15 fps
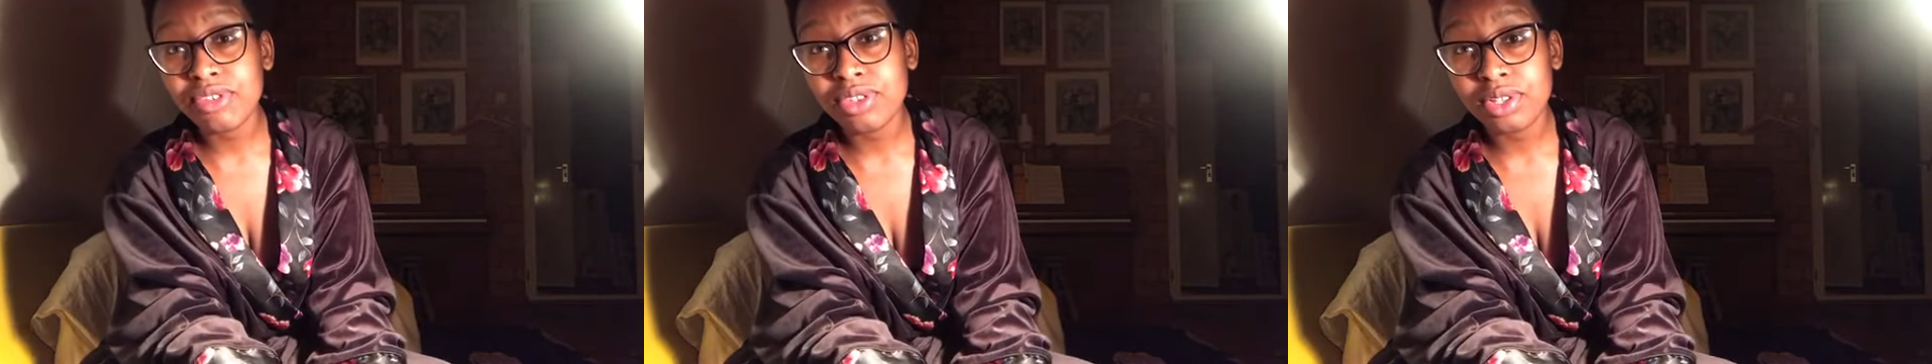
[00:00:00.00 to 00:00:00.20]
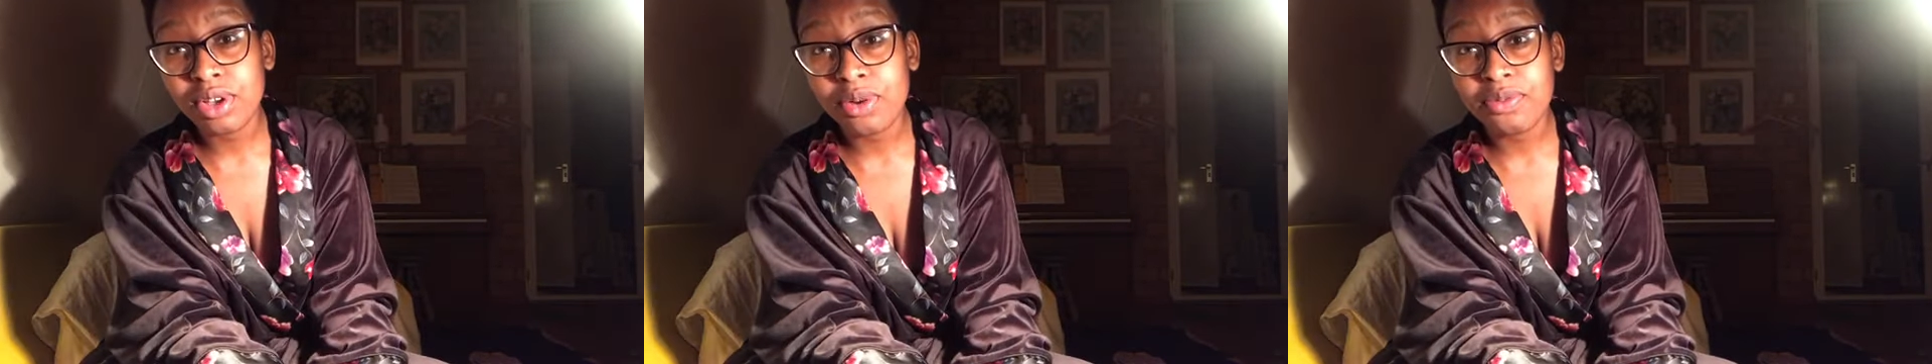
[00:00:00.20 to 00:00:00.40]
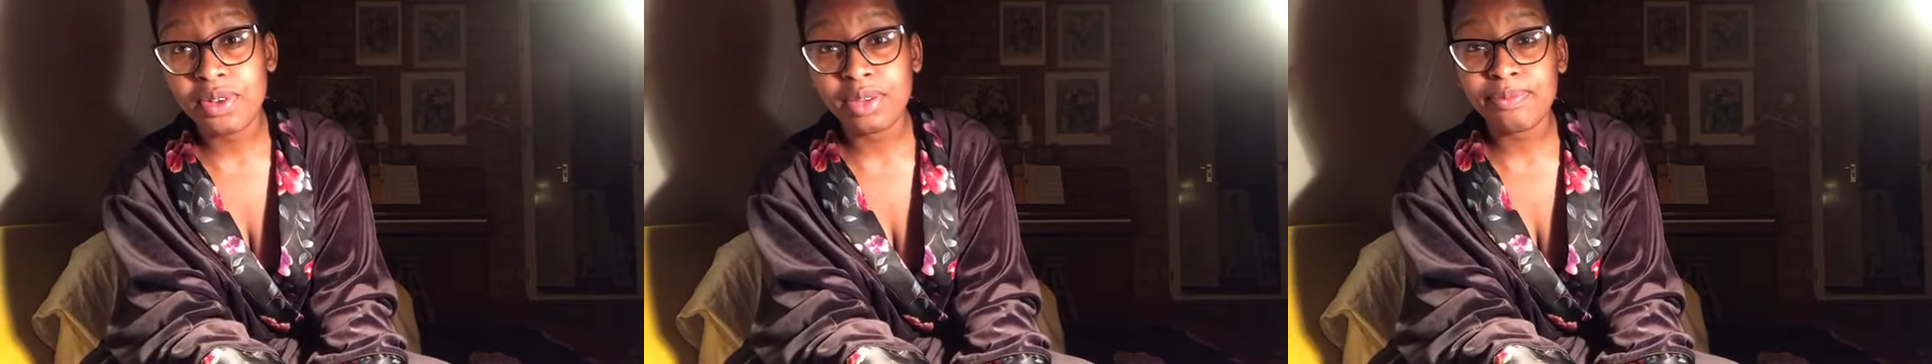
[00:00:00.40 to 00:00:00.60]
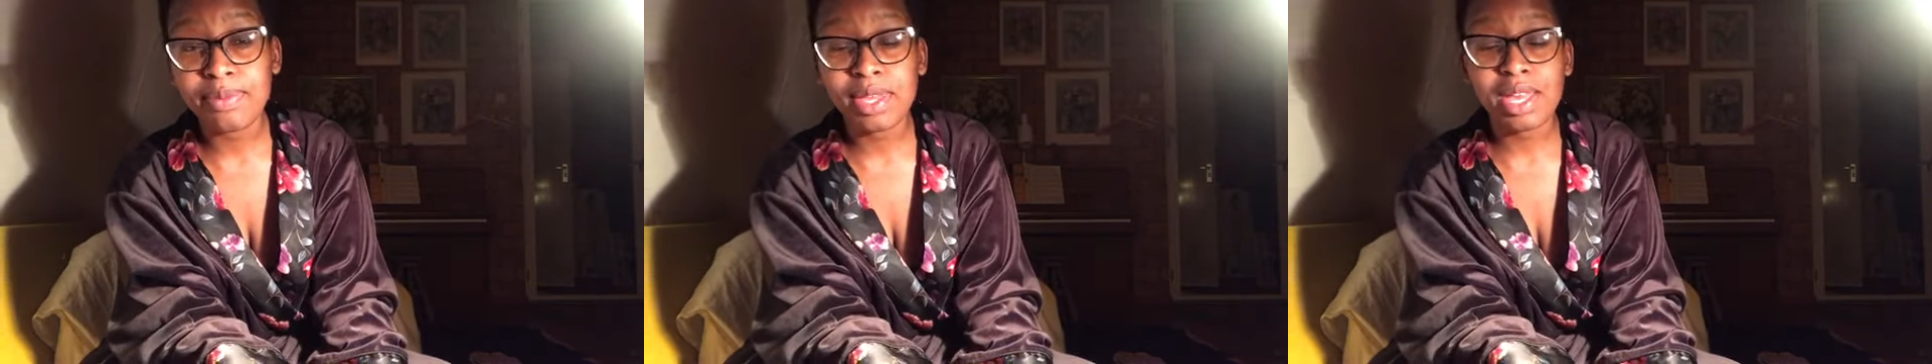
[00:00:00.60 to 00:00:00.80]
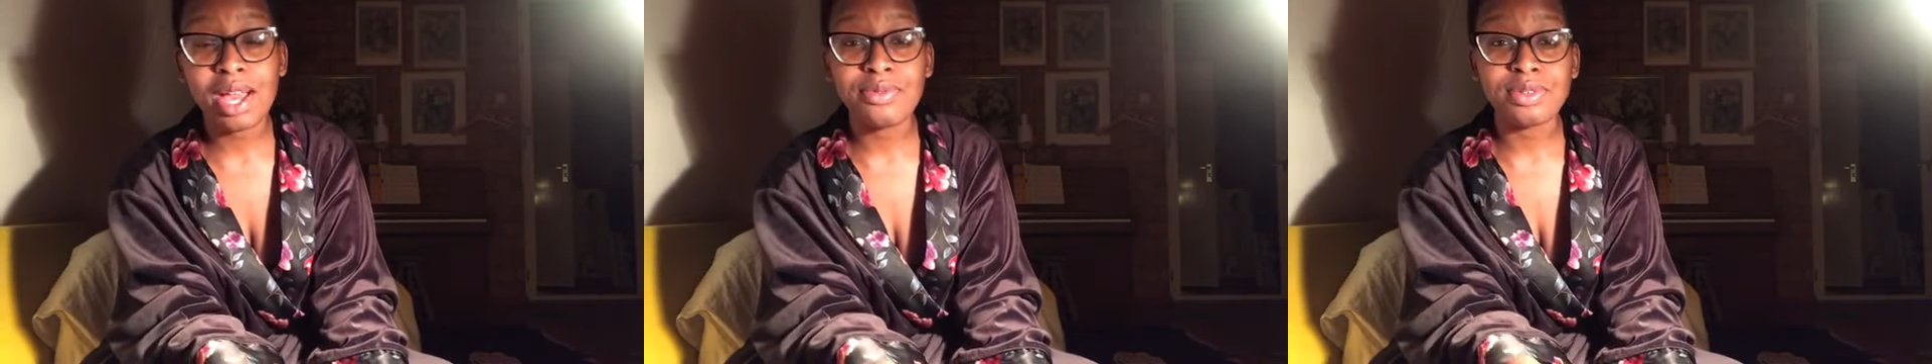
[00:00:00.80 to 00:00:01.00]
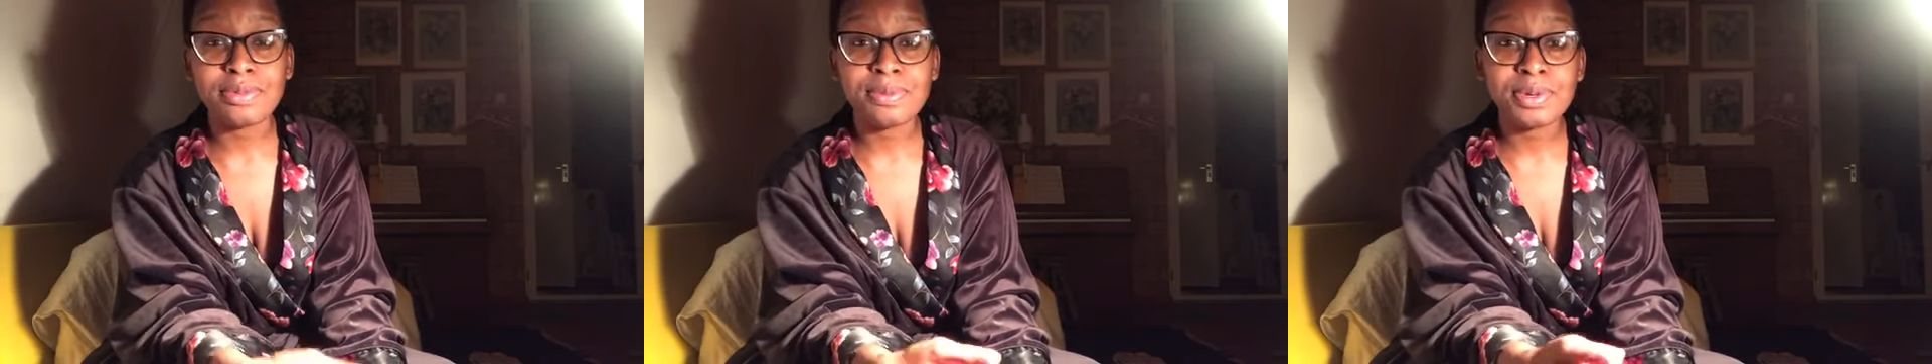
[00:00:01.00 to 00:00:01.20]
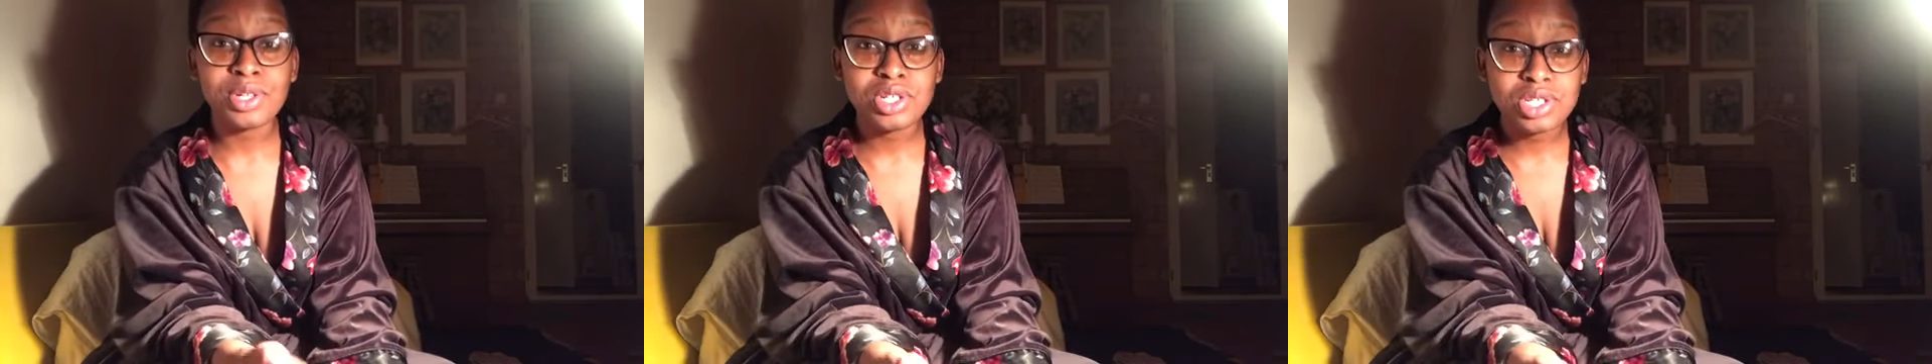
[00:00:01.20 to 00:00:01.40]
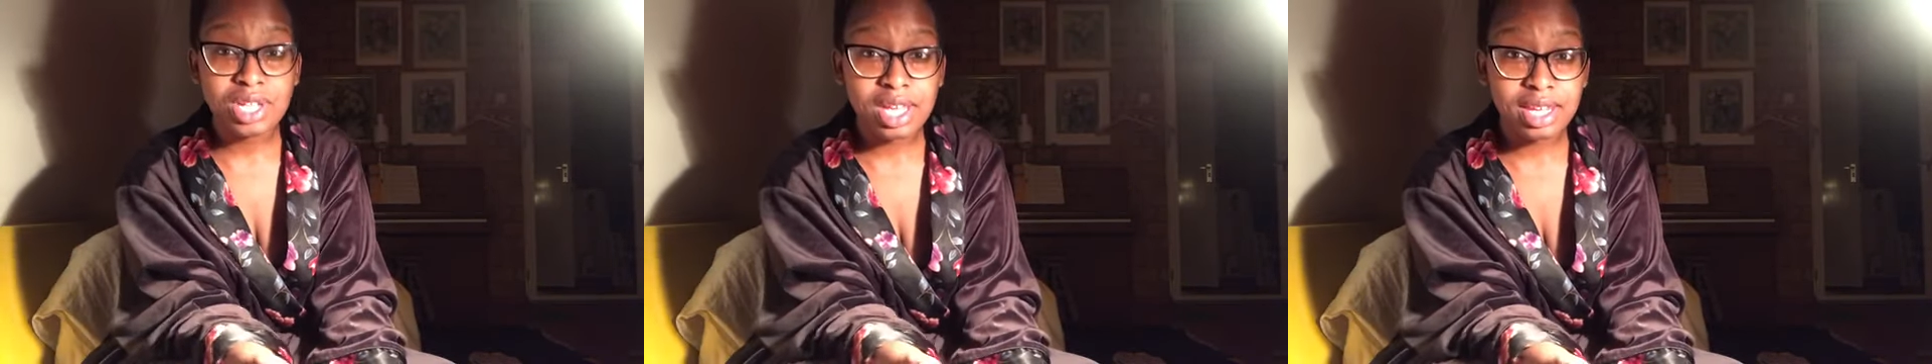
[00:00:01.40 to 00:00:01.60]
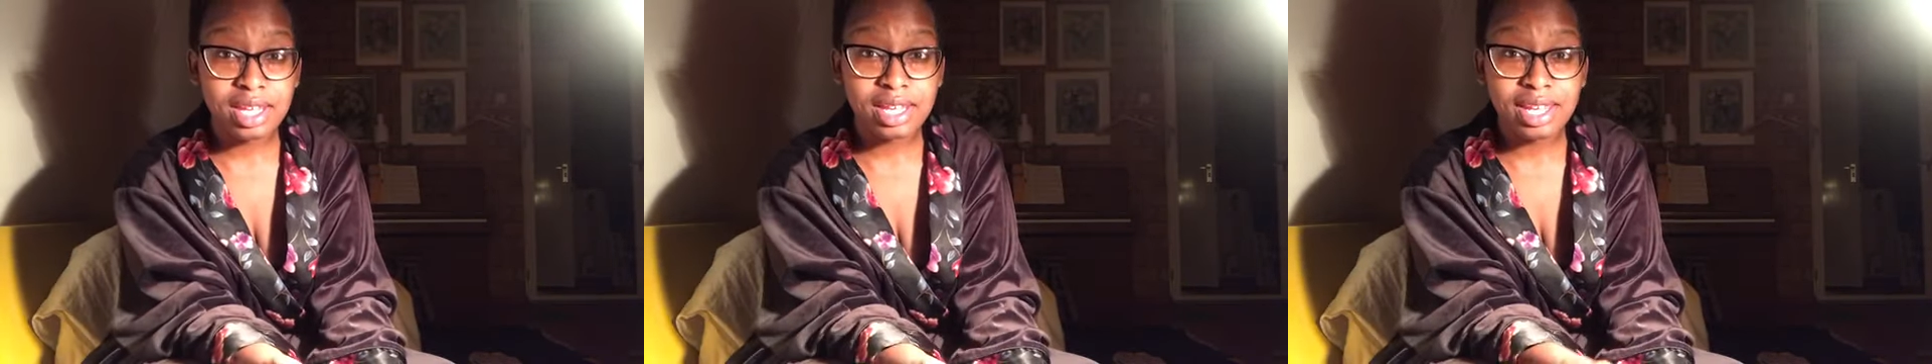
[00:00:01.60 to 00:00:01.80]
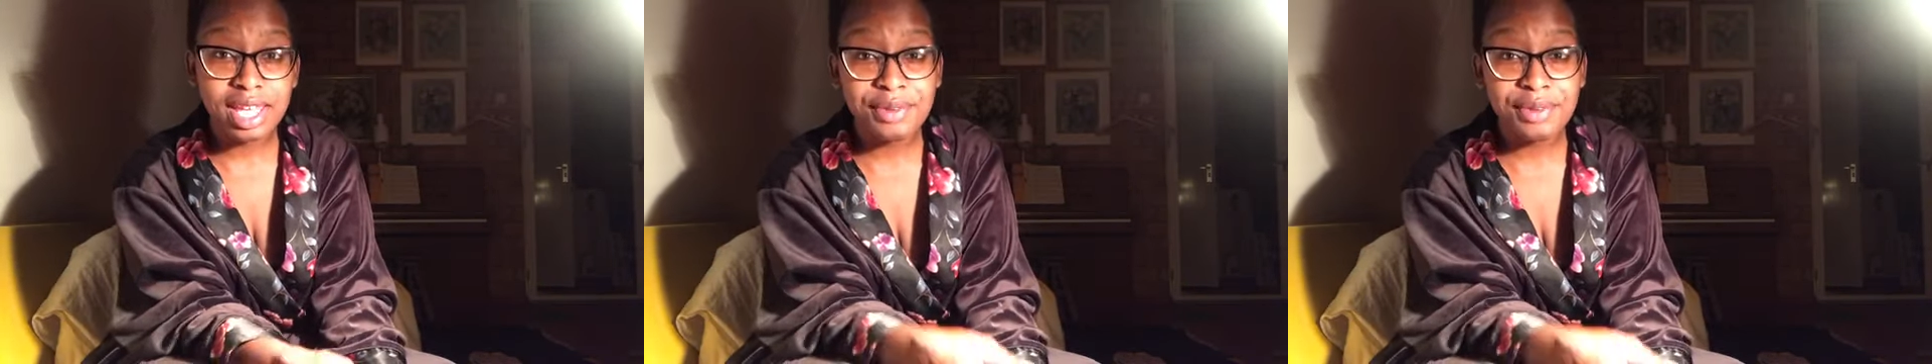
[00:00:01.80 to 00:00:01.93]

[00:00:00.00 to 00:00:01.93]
to the GoFundMe, I would appreciate it.